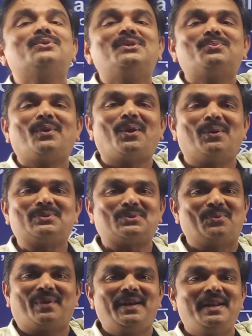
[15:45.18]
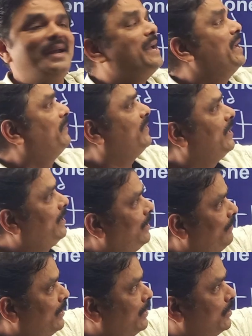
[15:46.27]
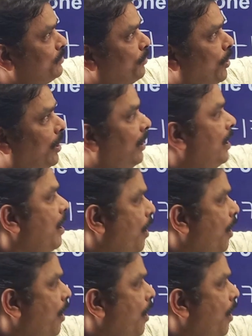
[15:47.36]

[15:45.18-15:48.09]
to this one also, right? If they give in this model,